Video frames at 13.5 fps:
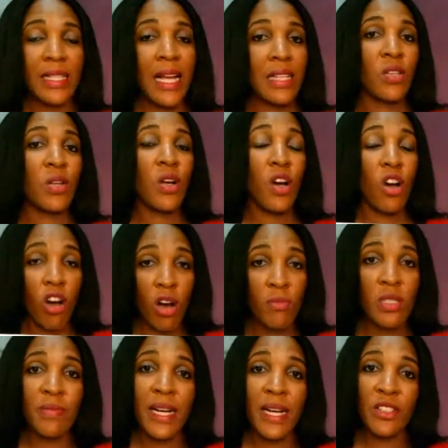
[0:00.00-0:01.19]
And that
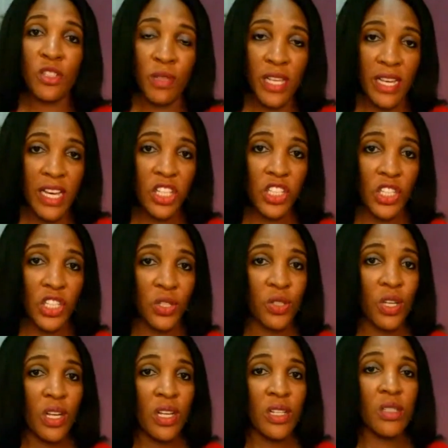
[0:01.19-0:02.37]
comes by duplication.
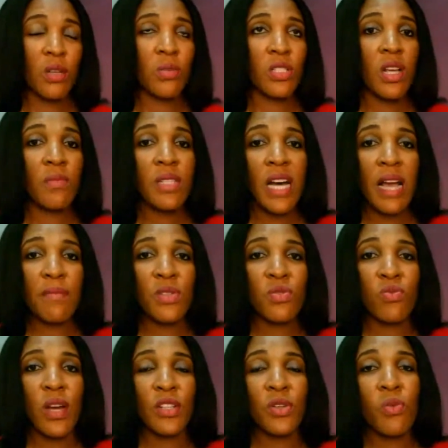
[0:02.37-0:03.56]
So sometimes
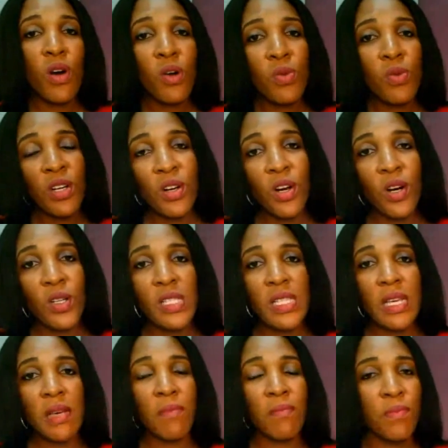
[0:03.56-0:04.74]
when you work with your core
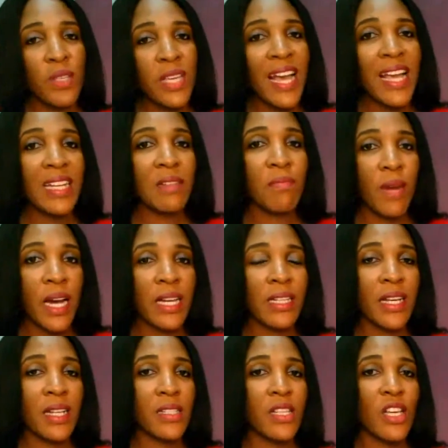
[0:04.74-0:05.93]
team, bear in mind
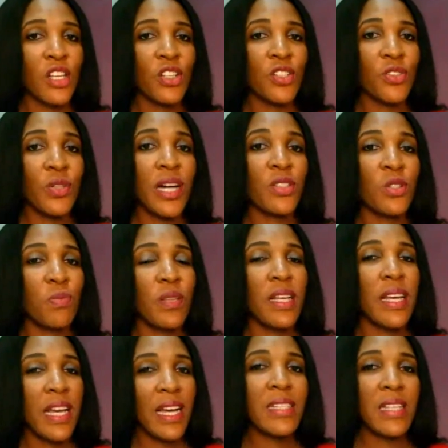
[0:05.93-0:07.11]
that you are
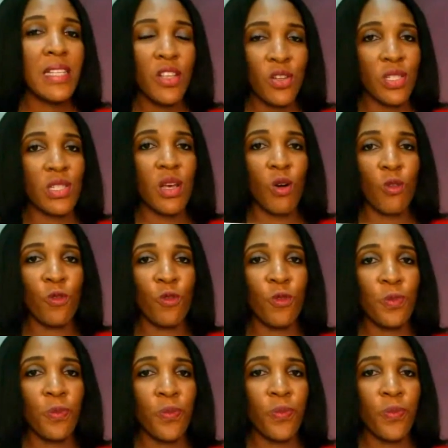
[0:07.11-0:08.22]
duplicating yourself.